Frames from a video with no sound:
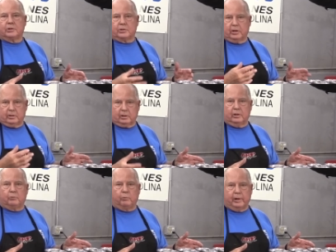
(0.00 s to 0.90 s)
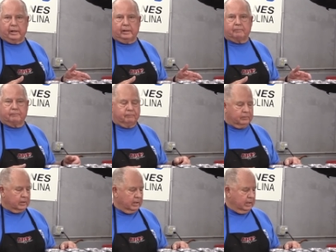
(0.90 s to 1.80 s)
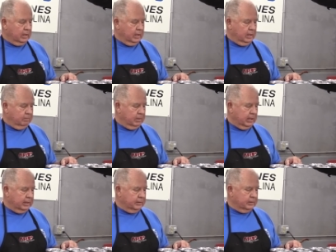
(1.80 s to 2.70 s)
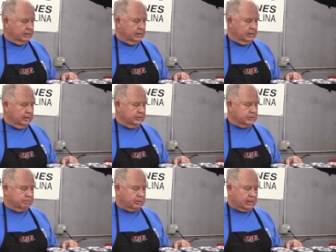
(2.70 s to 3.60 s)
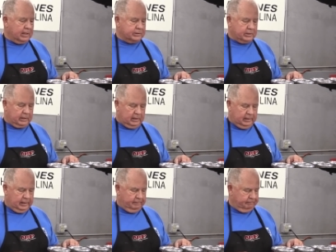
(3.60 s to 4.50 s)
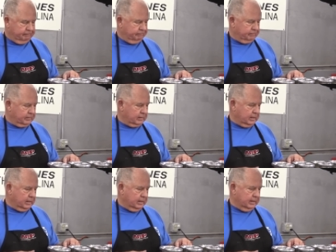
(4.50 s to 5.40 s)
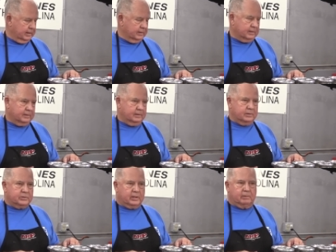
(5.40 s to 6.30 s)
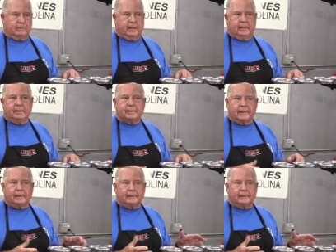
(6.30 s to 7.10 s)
is getting a good reading. But surprisingly, this thing made